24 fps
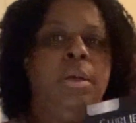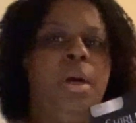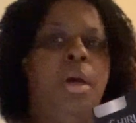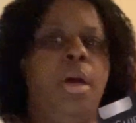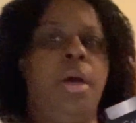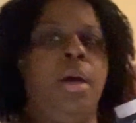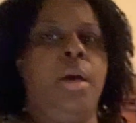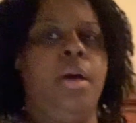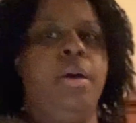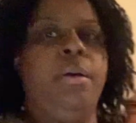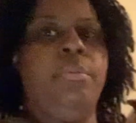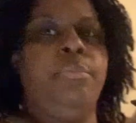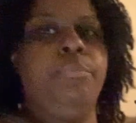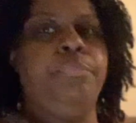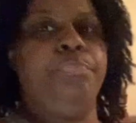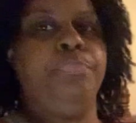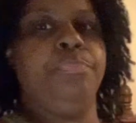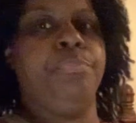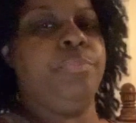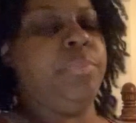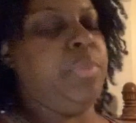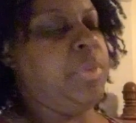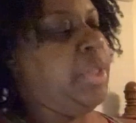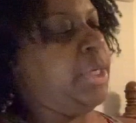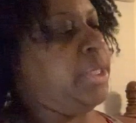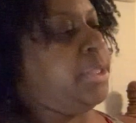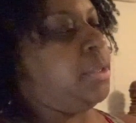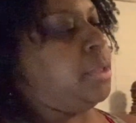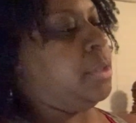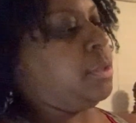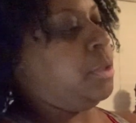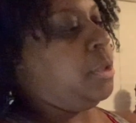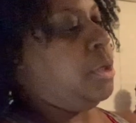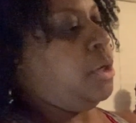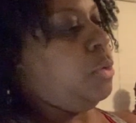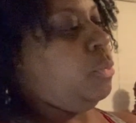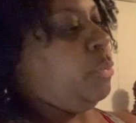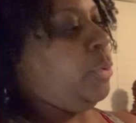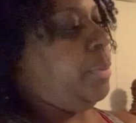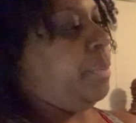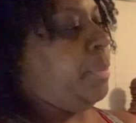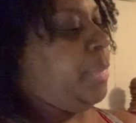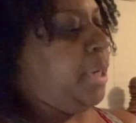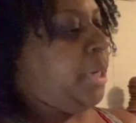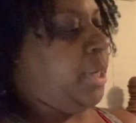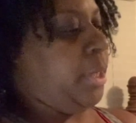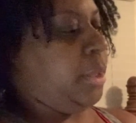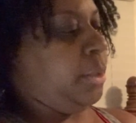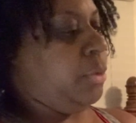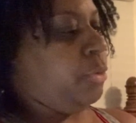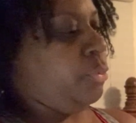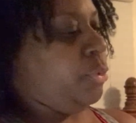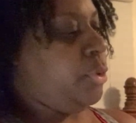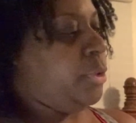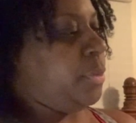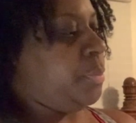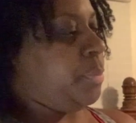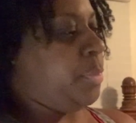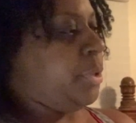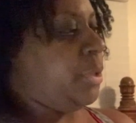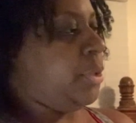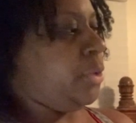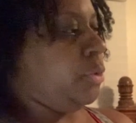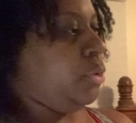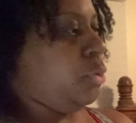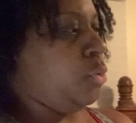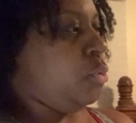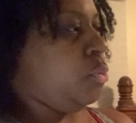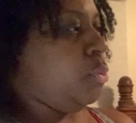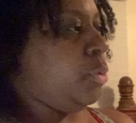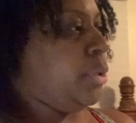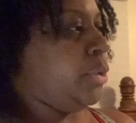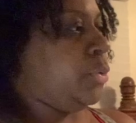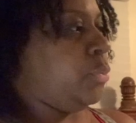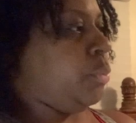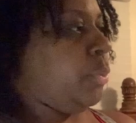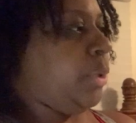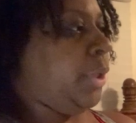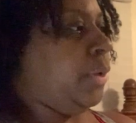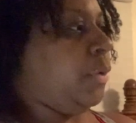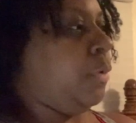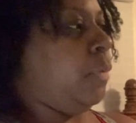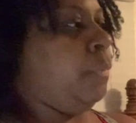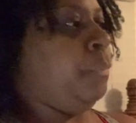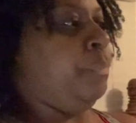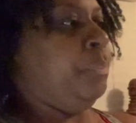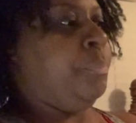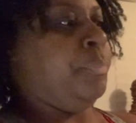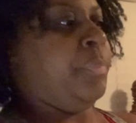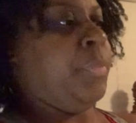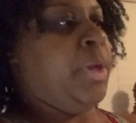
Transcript: Um, that's gonna go with my Christmas decor as well.